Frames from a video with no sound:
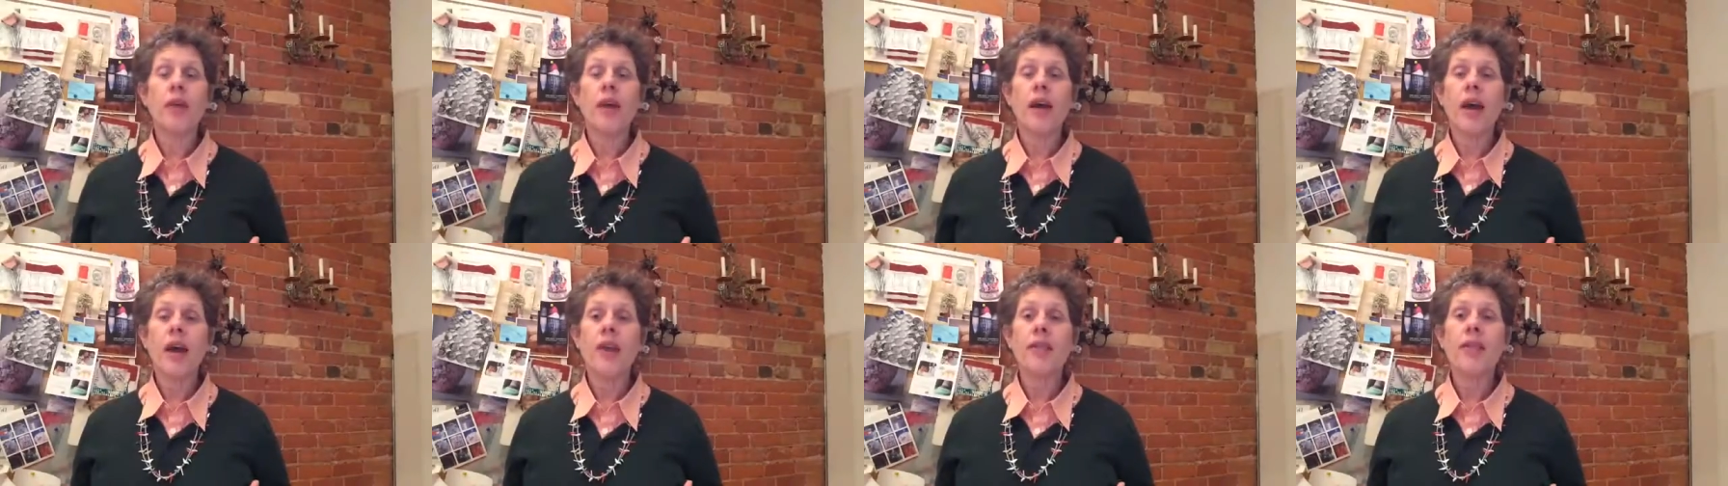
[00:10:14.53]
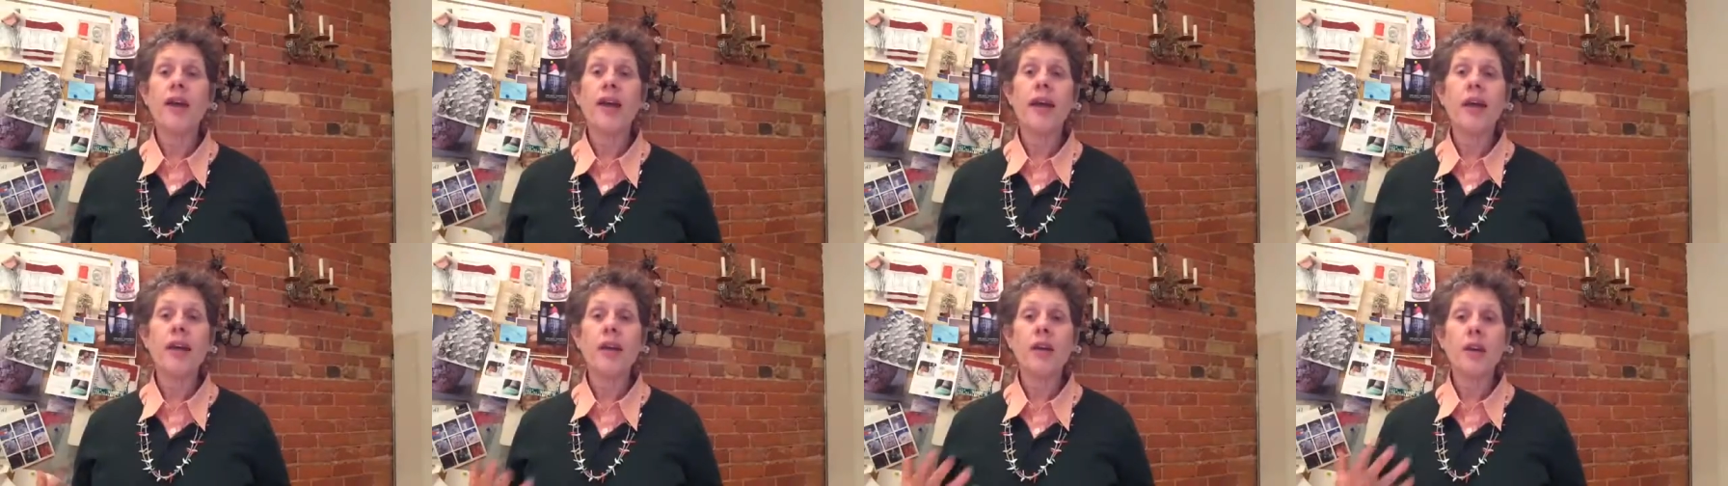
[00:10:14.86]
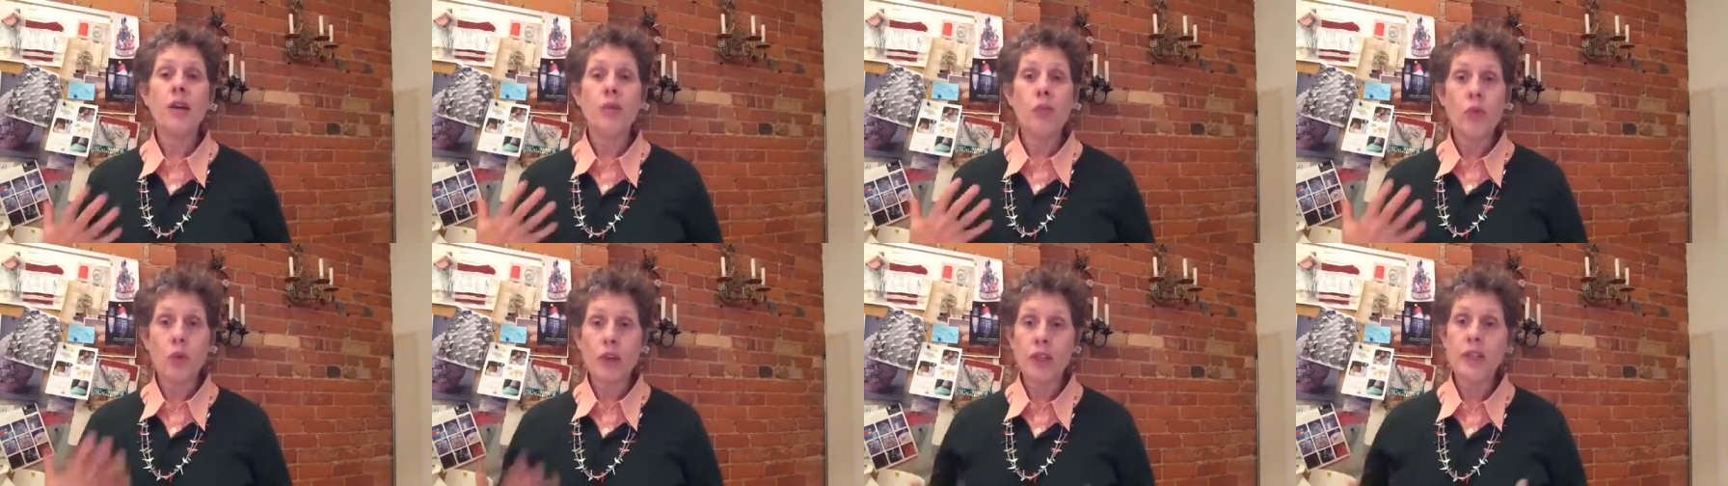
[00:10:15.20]
and they
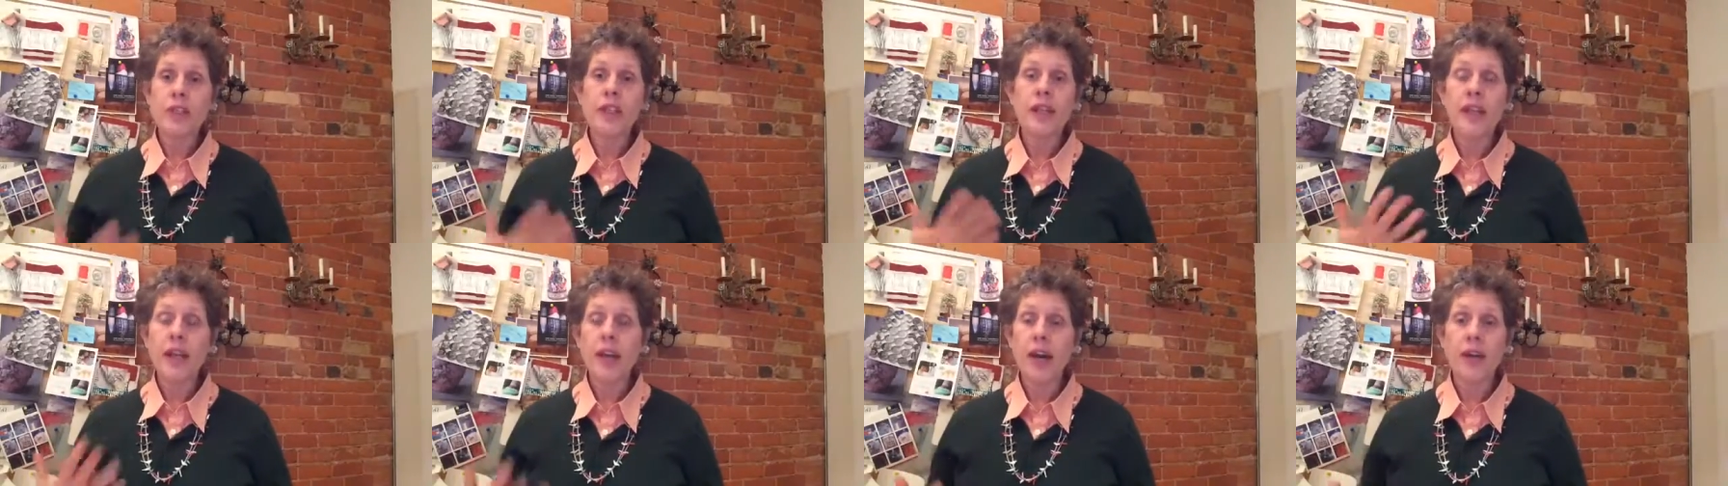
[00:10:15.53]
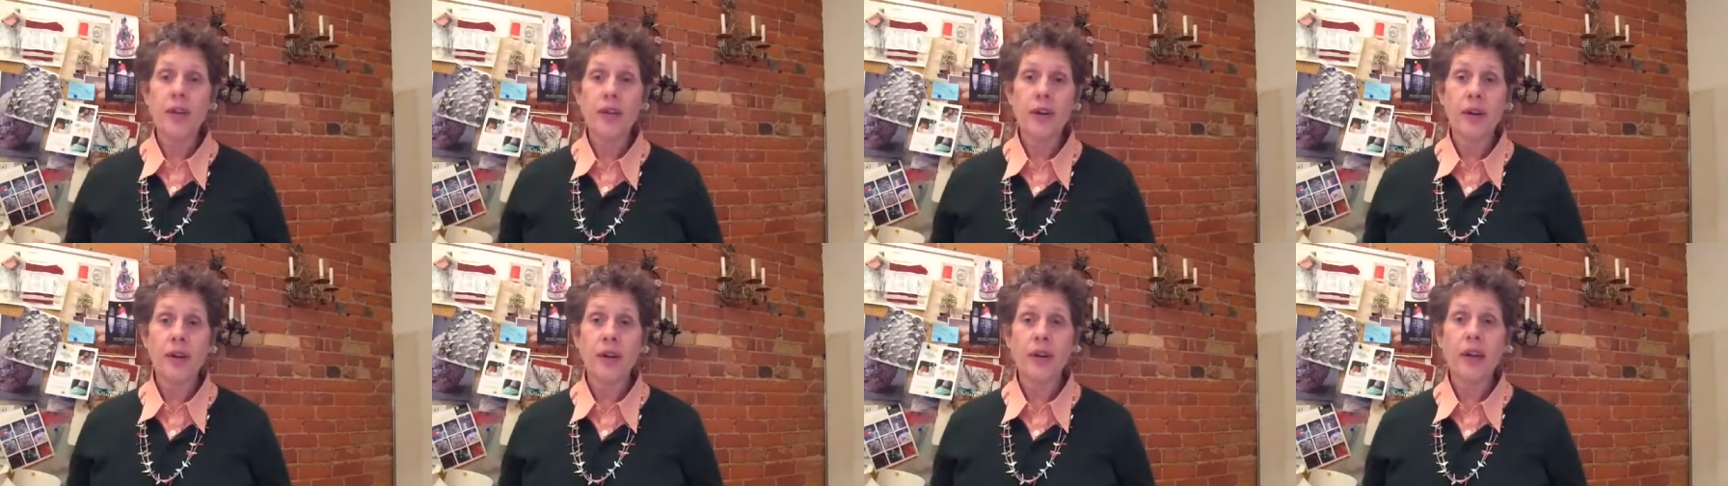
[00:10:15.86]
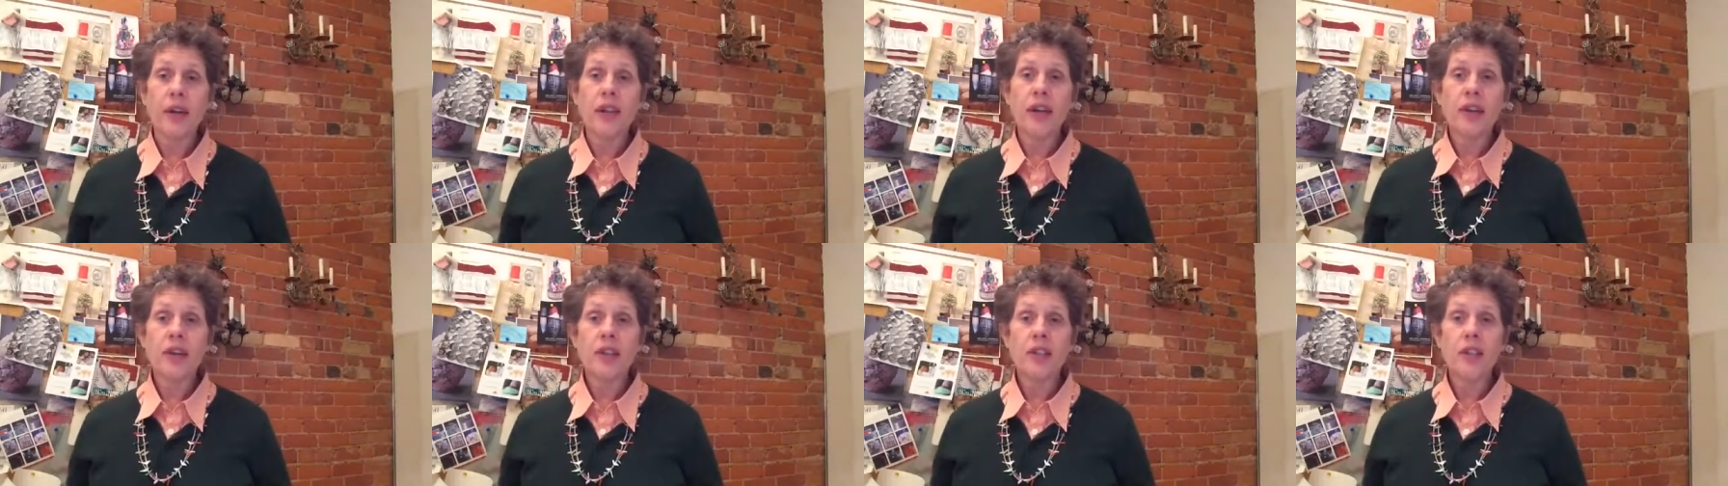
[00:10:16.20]
work together.
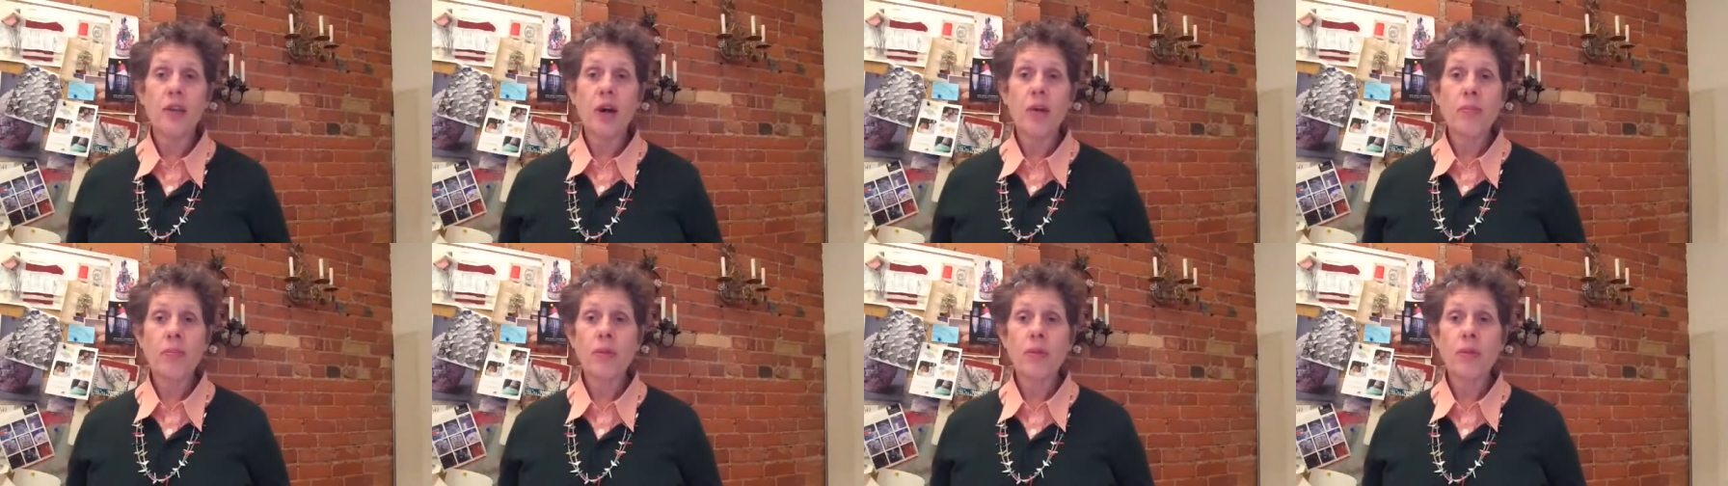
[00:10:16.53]
It's all